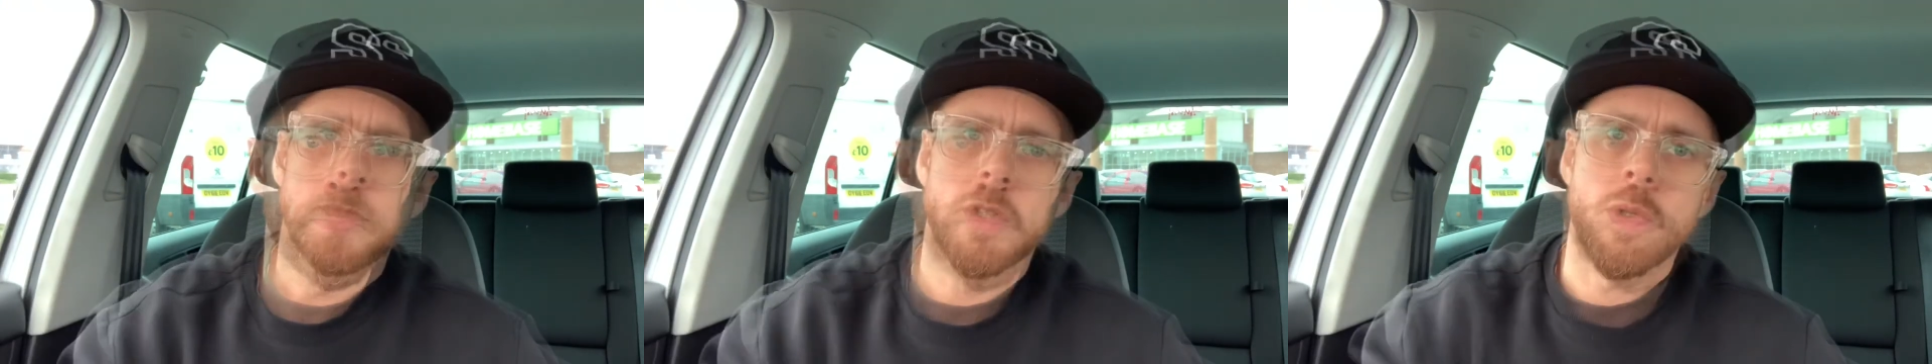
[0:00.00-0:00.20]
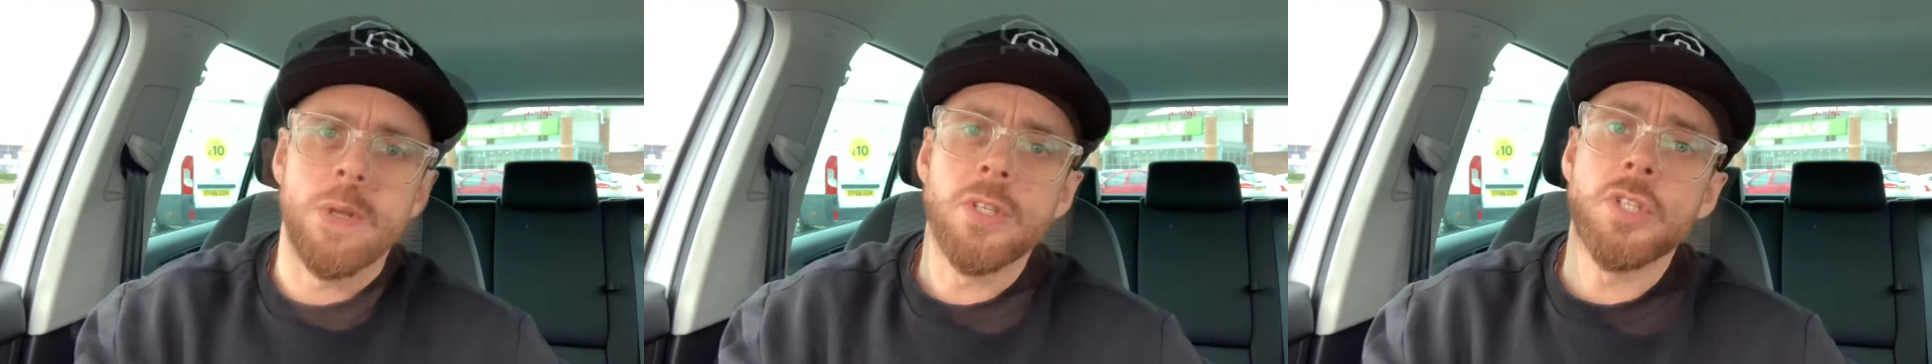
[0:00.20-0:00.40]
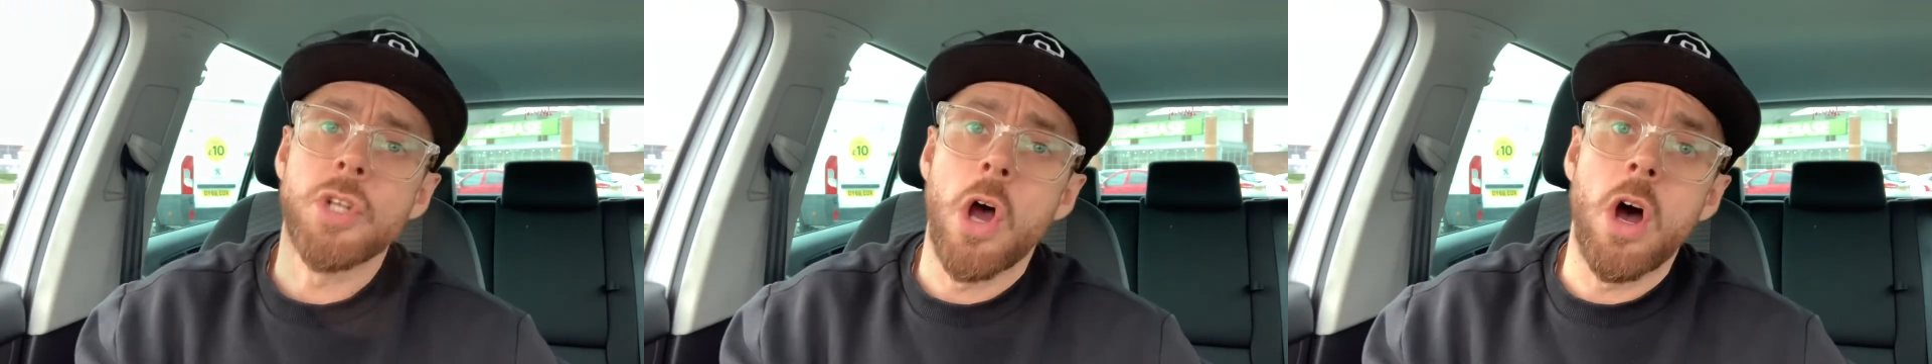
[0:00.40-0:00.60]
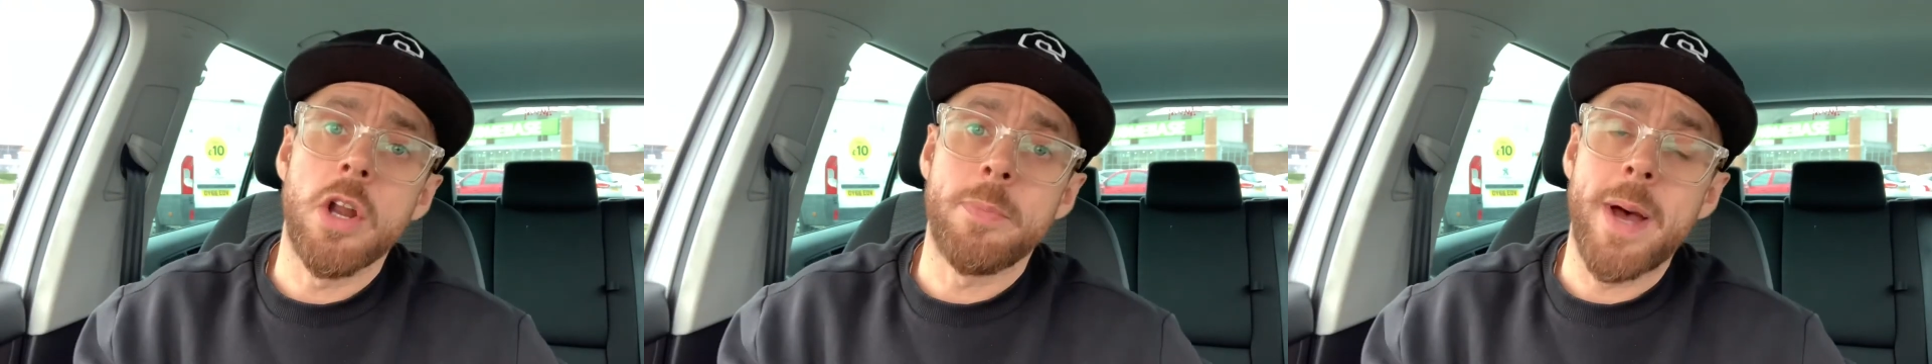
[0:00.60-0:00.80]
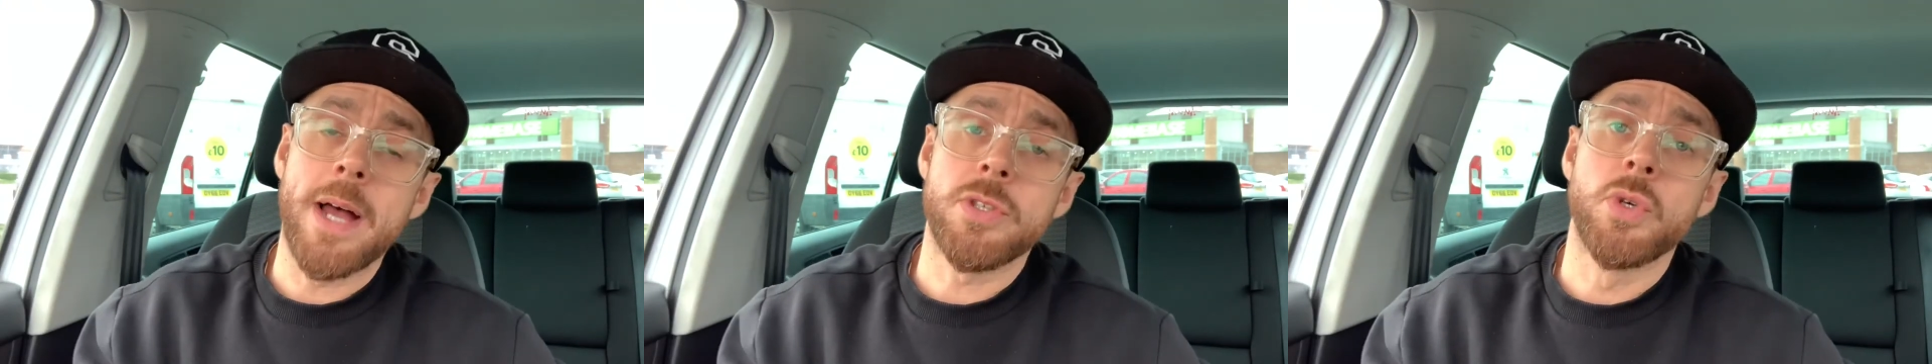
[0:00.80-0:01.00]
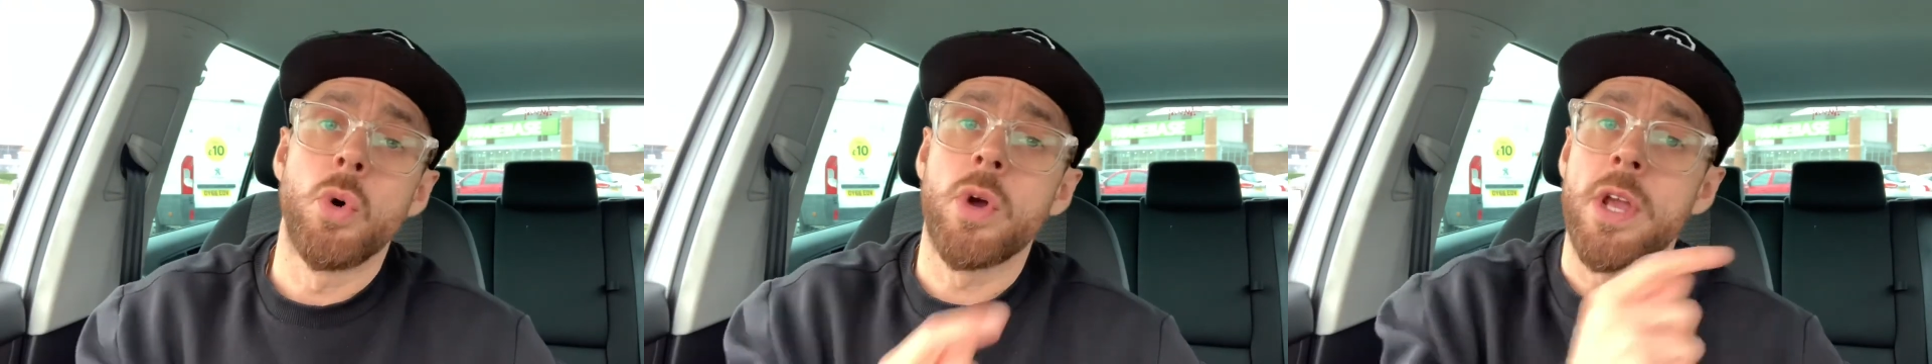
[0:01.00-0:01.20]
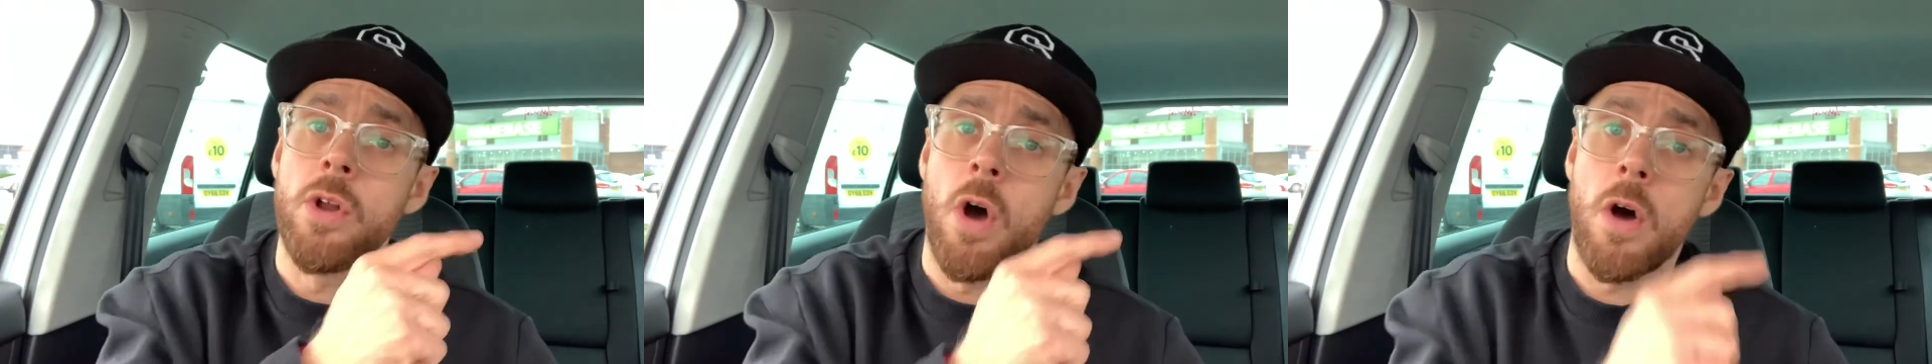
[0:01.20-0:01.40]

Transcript: So I've started about talking off...